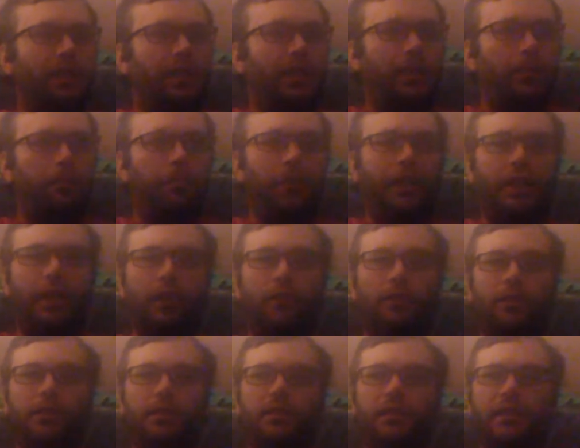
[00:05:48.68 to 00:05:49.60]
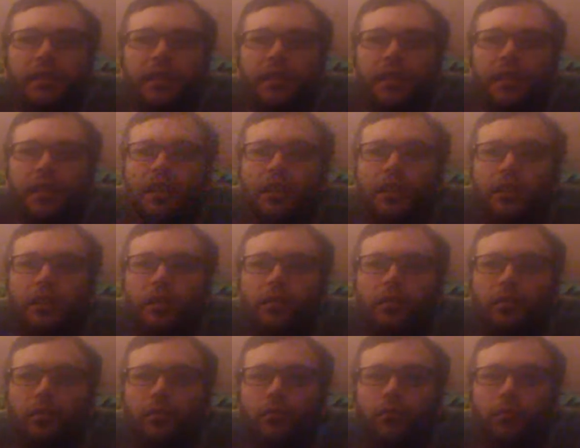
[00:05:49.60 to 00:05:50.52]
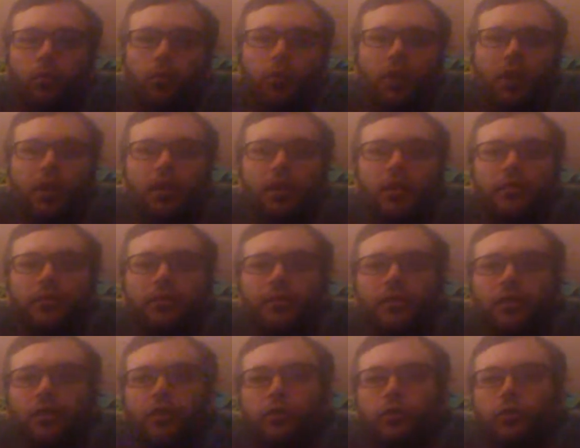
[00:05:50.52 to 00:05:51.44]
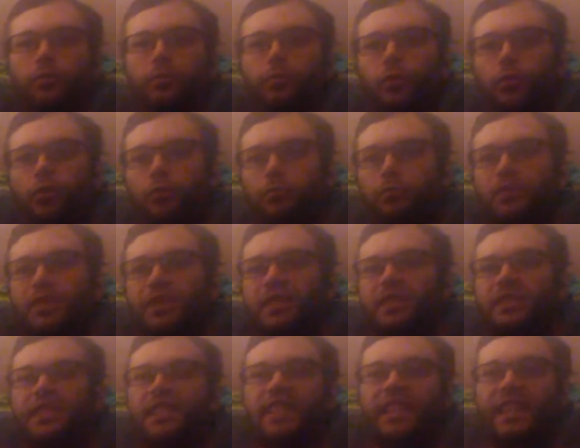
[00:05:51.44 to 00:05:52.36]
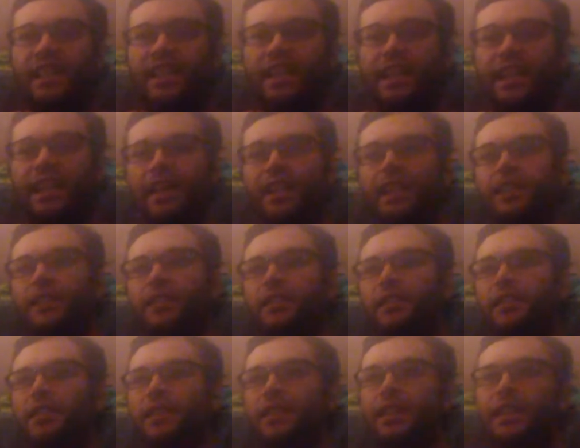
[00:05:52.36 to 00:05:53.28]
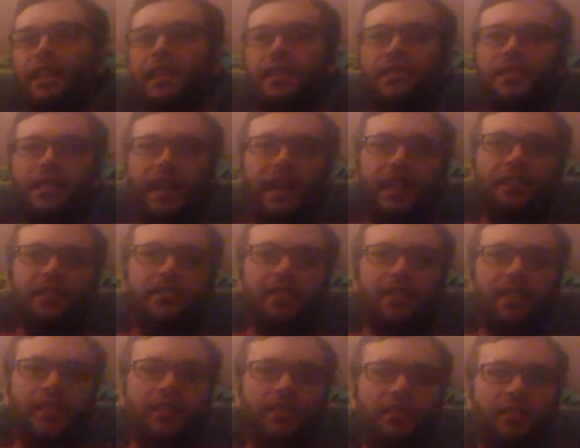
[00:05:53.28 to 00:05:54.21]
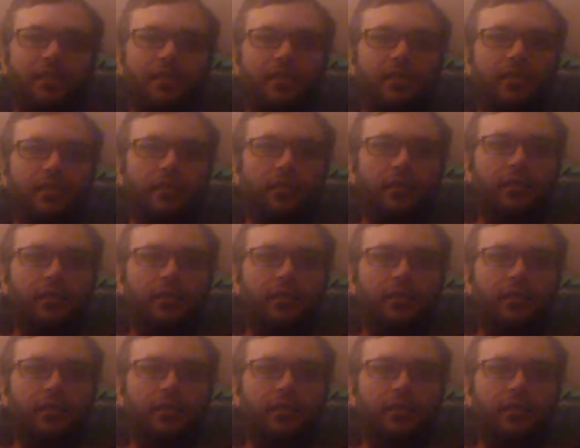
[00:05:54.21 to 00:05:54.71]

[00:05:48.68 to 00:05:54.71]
Apparently, one of the group homes in Seguin, Texas,